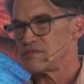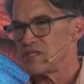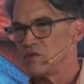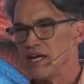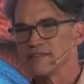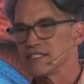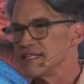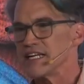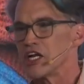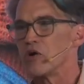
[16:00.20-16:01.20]
We have to
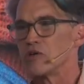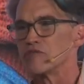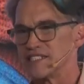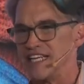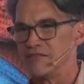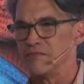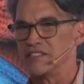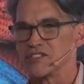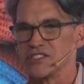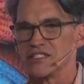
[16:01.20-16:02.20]
let go of
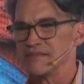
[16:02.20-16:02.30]
resentments.